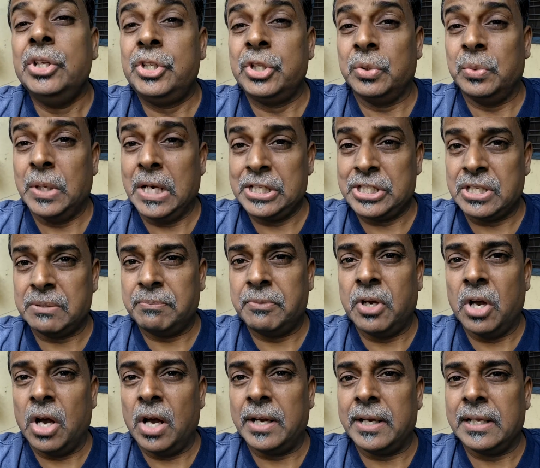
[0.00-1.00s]
to worship
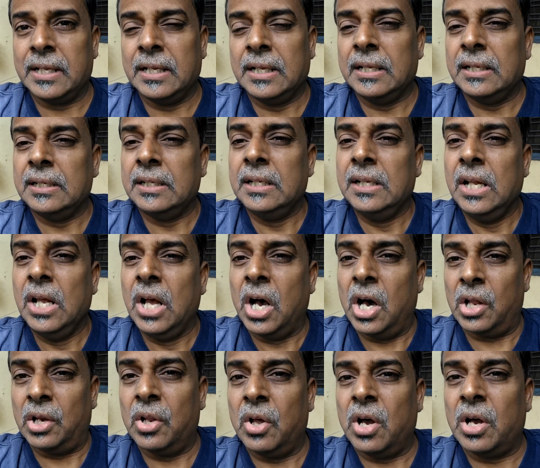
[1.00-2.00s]
God
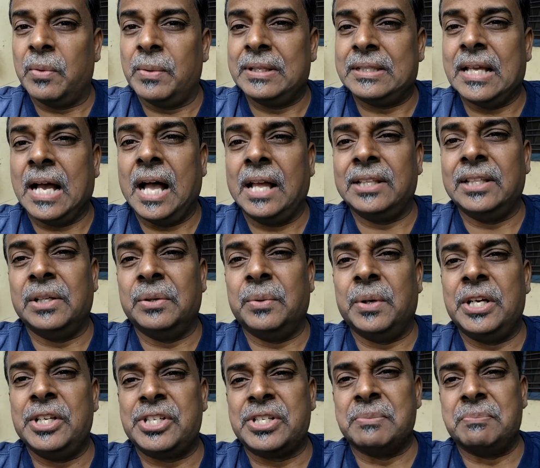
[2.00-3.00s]
along with other
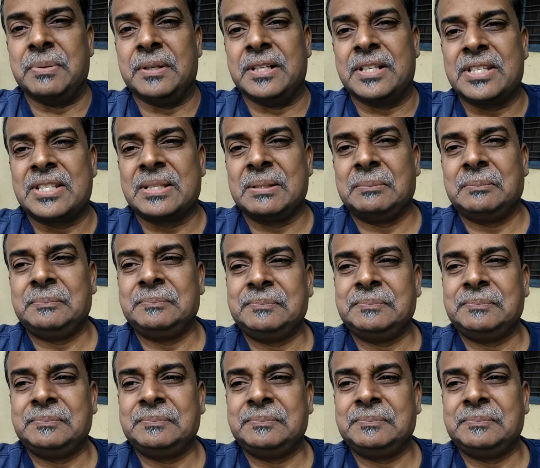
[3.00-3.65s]
worshippers.